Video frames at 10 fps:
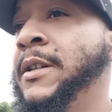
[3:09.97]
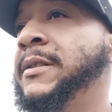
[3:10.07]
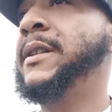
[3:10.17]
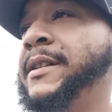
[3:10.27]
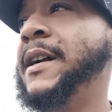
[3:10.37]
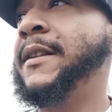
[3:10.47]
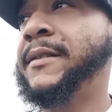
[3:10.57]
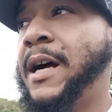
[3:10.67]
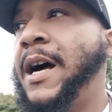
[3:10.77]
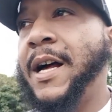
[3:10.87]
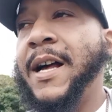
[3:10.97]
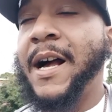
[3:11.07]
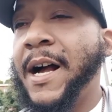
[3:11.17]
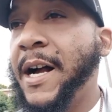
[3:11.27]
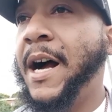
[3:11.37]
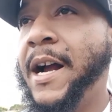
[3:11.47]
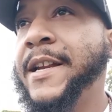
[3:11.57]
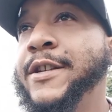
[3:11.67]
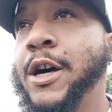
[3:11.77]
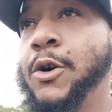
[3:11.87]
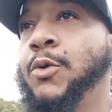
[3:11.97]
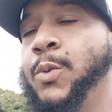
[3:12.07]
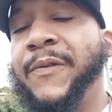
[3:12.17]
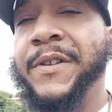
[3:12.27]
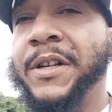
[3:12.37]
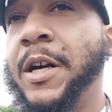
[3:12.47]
then I know within the